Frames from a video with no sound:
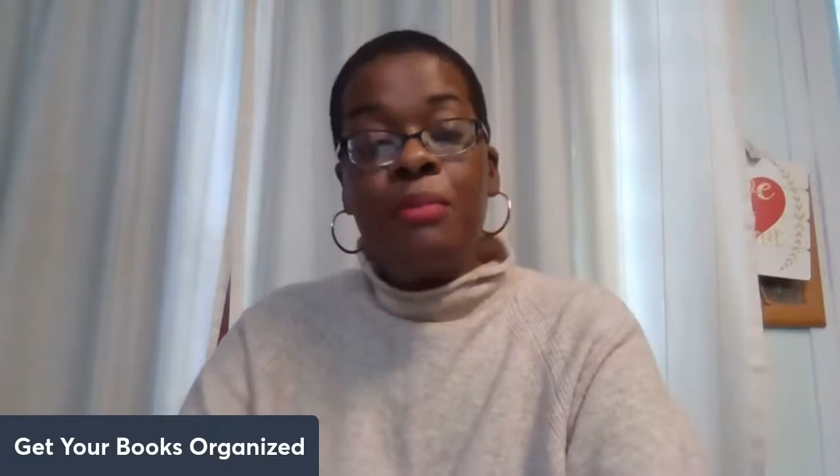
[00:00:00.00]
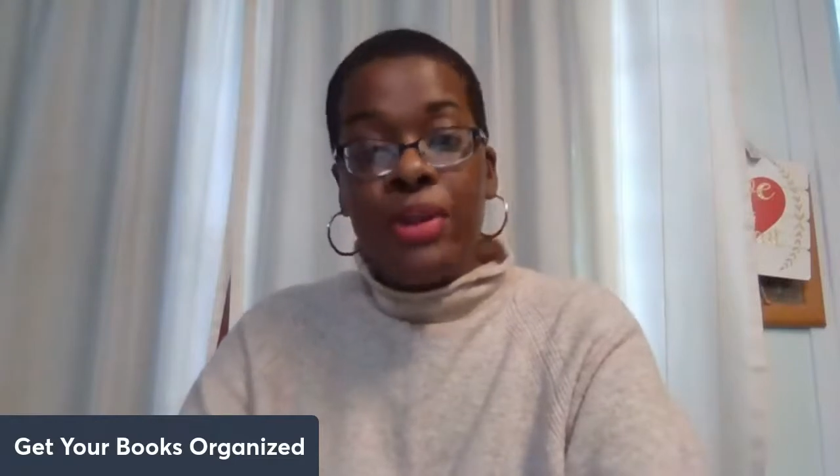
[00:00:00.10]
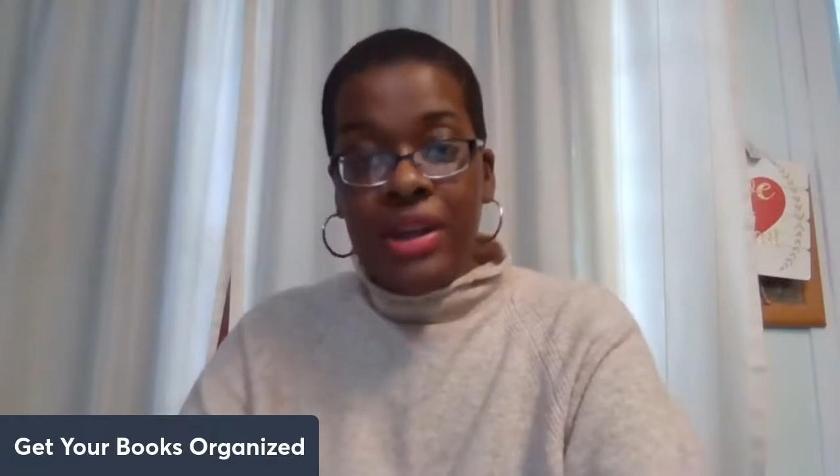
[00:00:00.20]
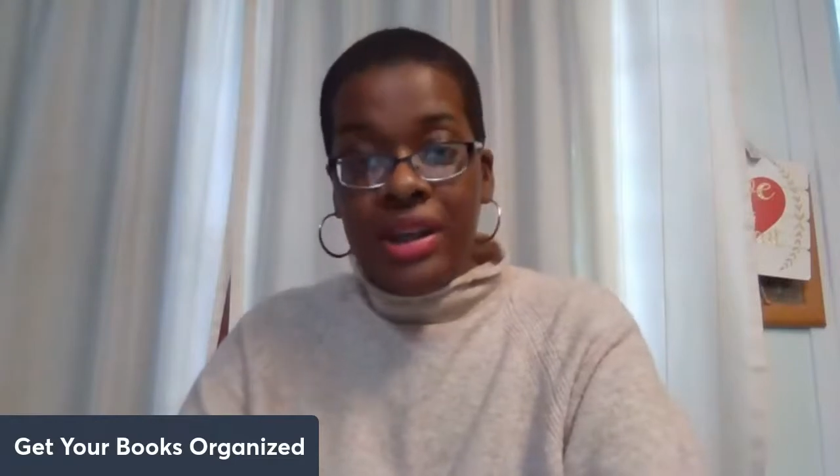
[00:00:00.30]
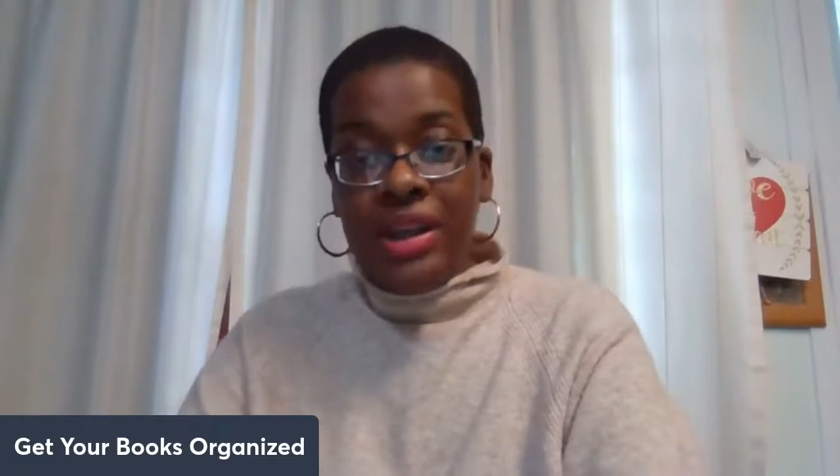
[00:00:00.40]

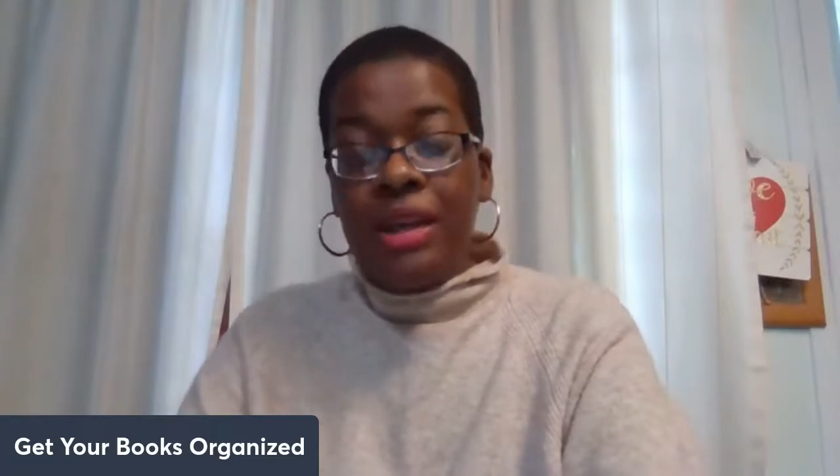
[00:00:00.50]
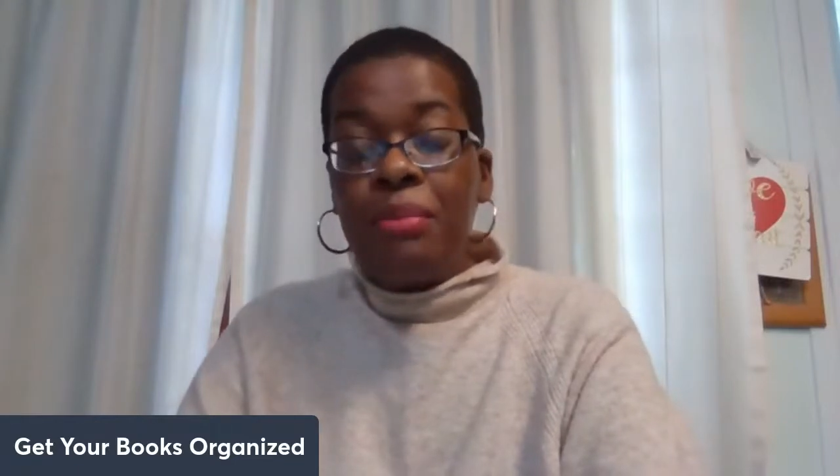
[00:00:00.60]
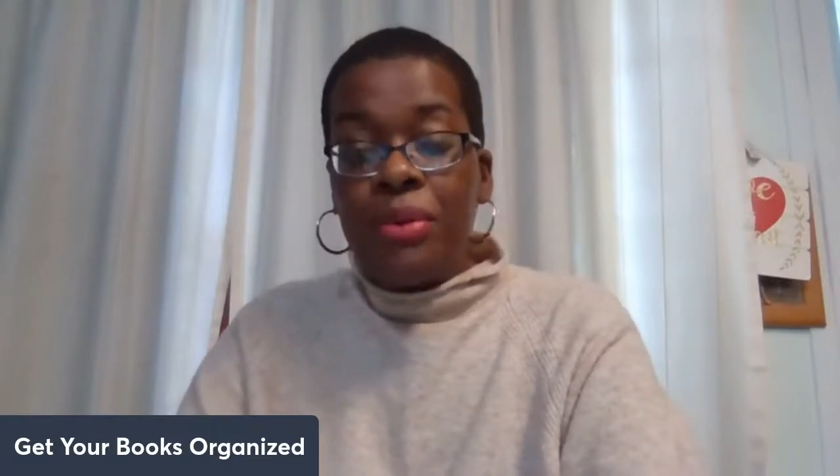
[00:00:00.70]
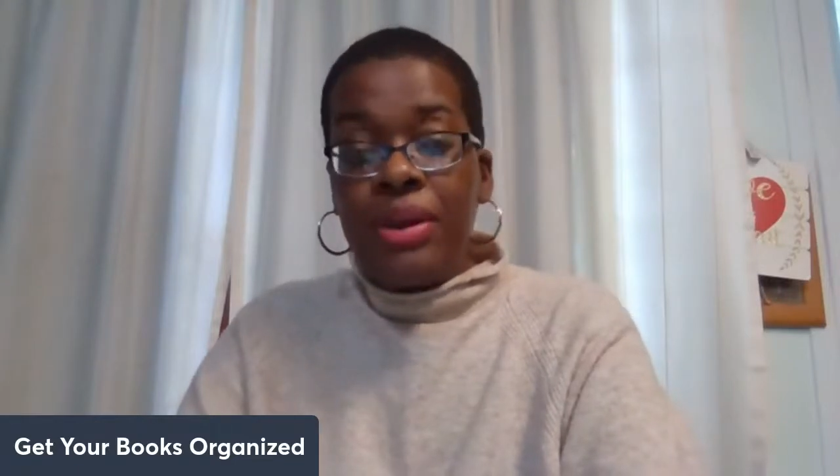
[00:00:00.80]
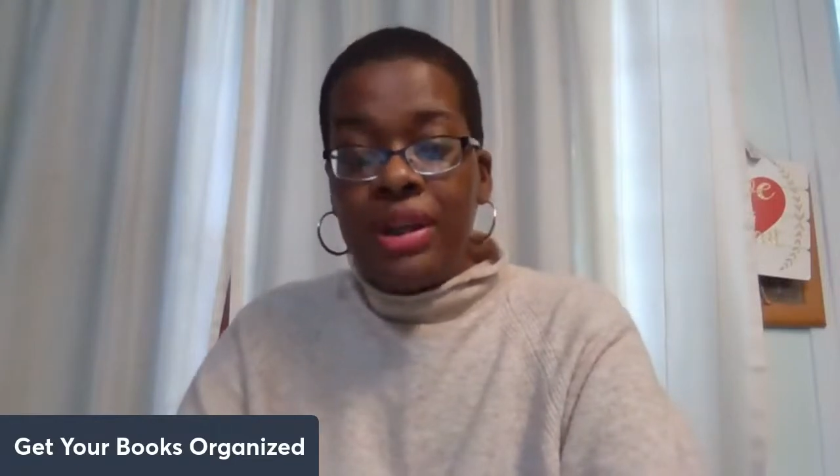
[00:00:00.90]

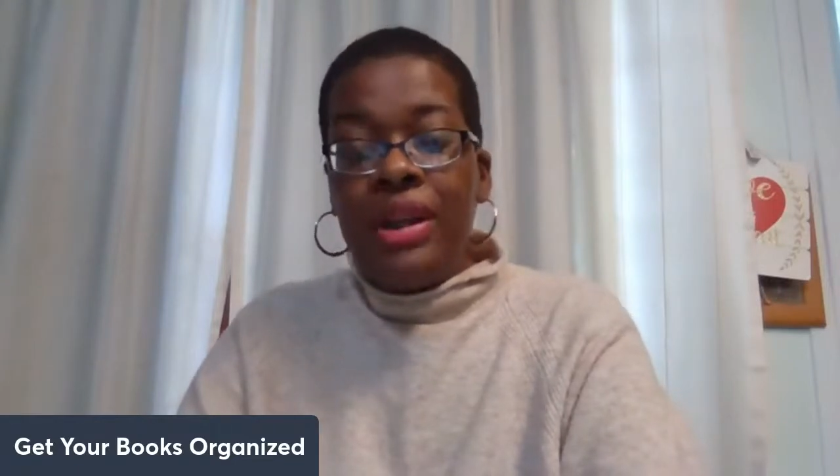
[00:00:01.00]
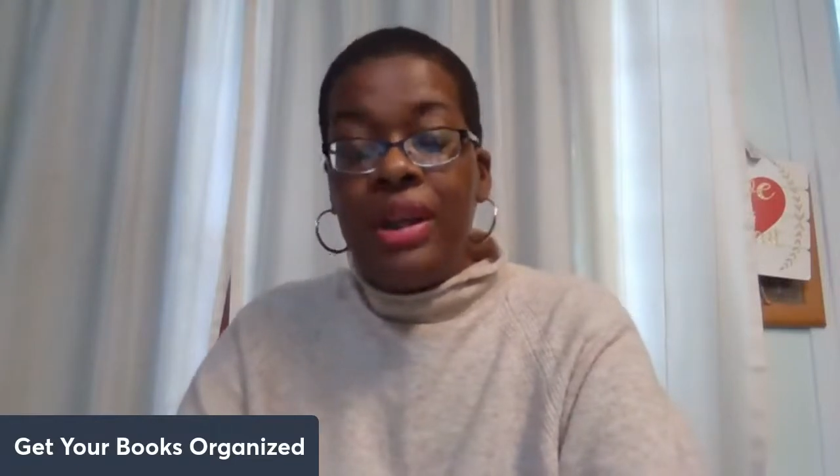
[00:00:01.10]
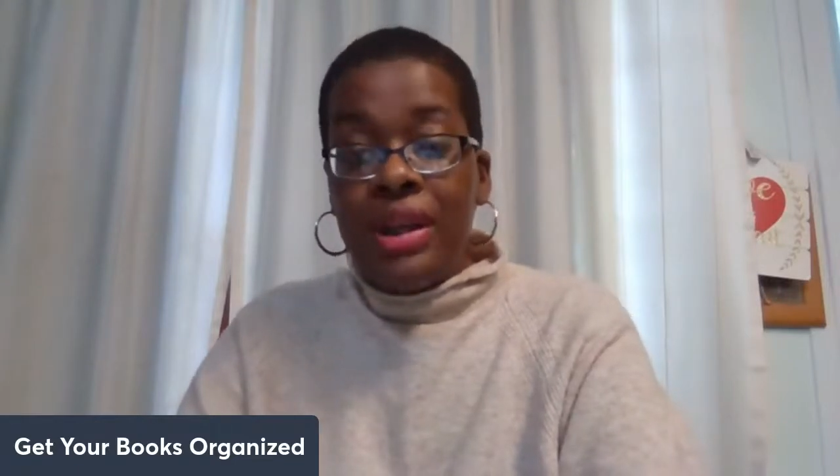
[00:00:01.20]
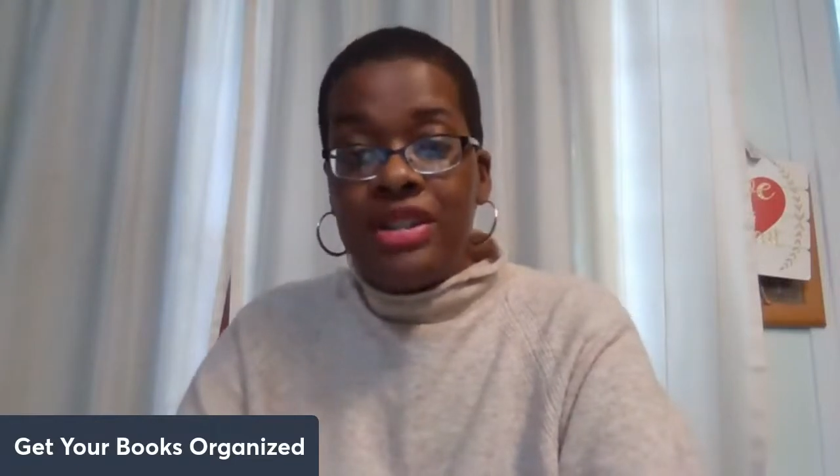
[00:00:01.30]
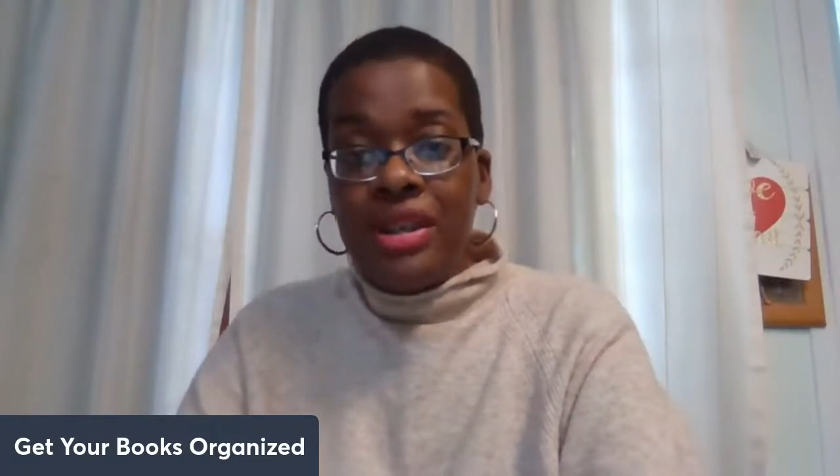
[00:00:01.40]

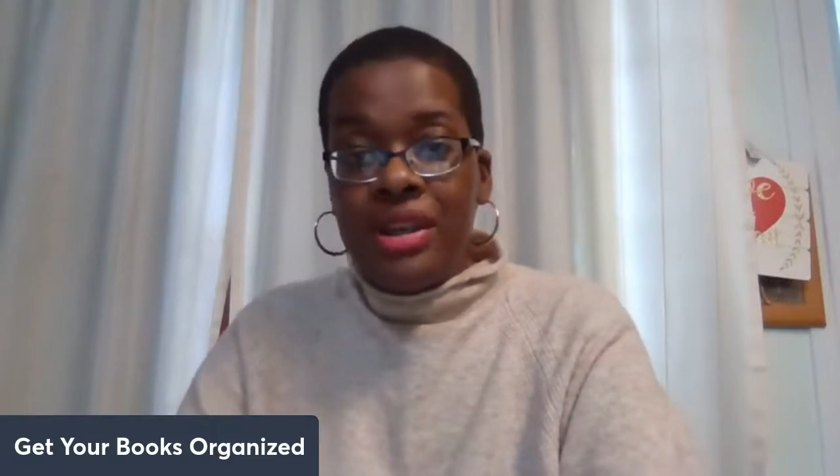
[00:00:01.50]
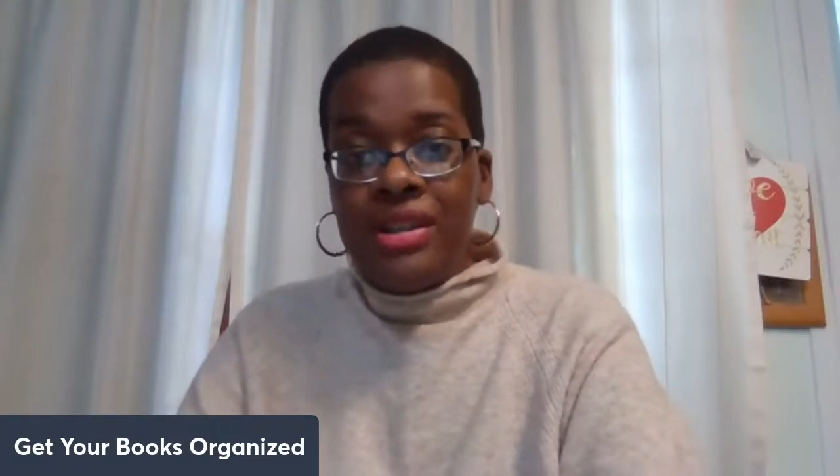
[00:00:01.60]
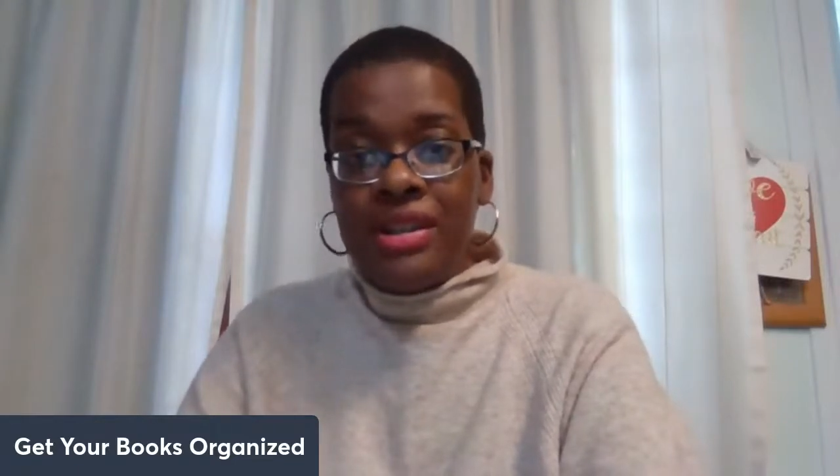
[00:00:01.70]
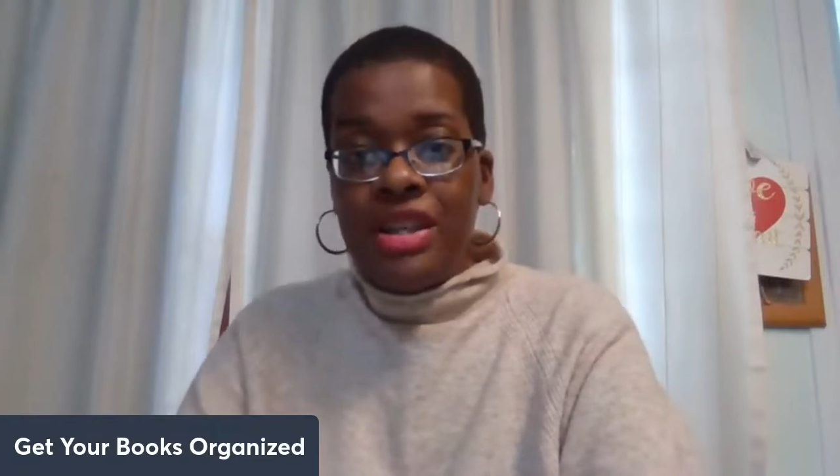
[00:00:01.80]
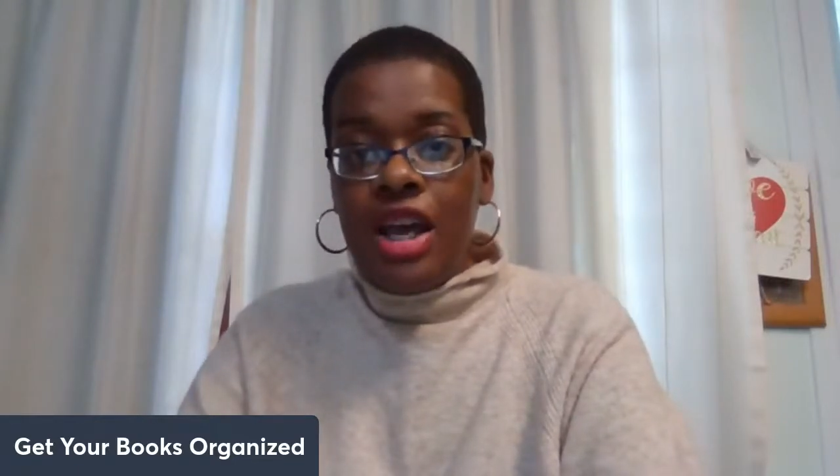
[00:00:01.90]
is an
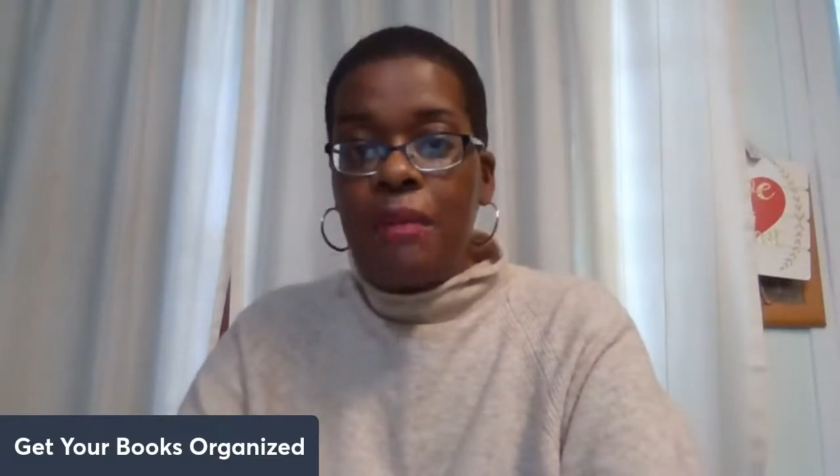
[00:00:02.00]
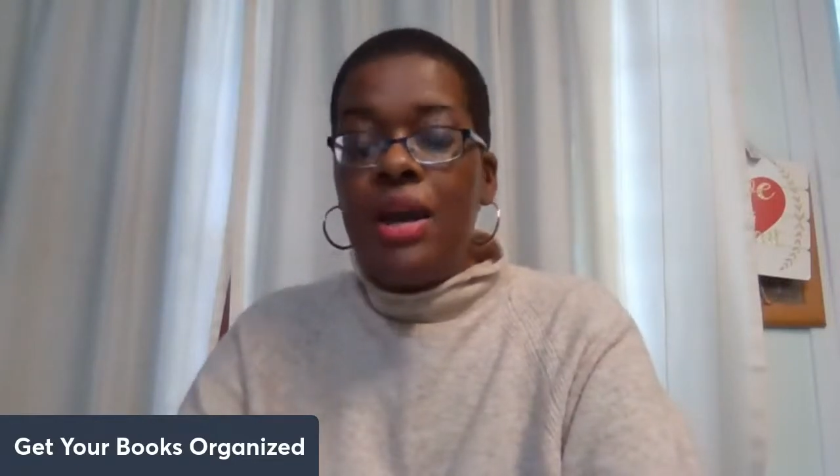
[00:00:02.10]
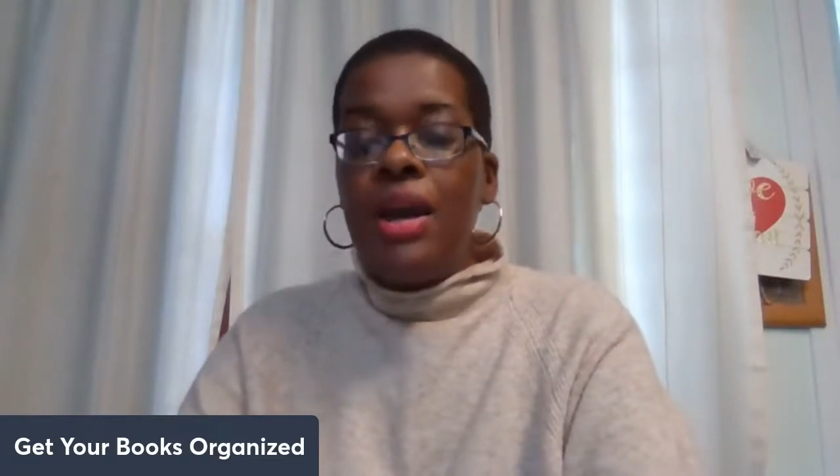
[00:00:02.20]
easy step.